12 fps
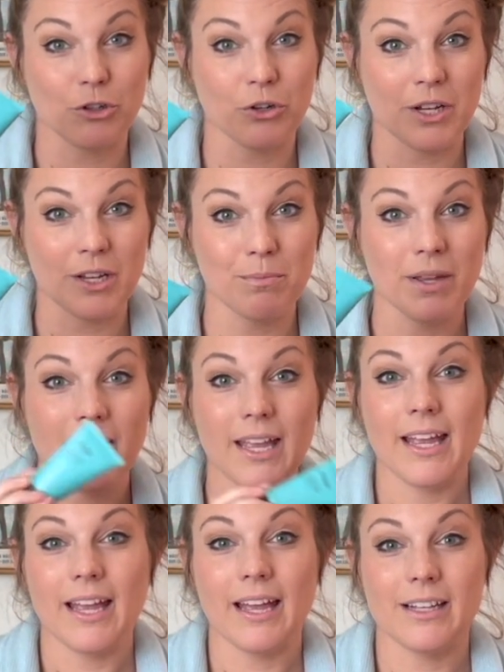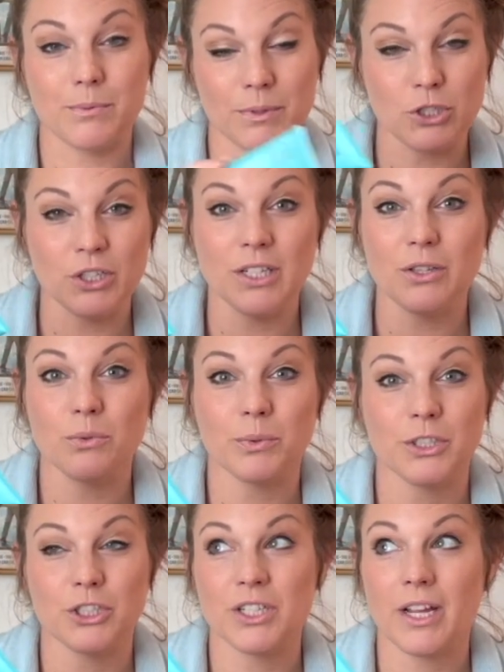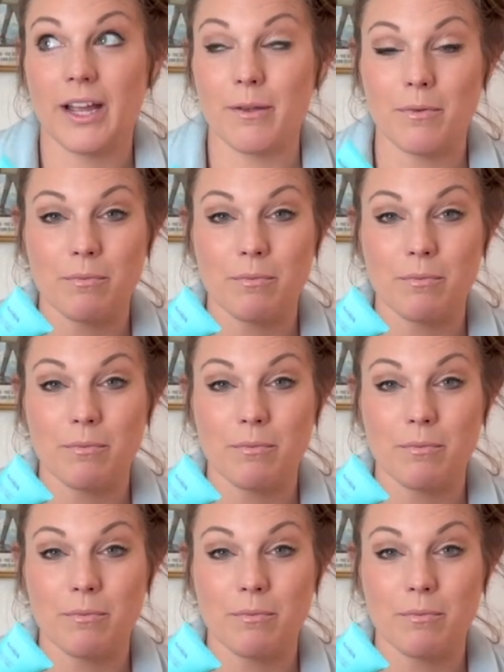cream, especially in the winter time.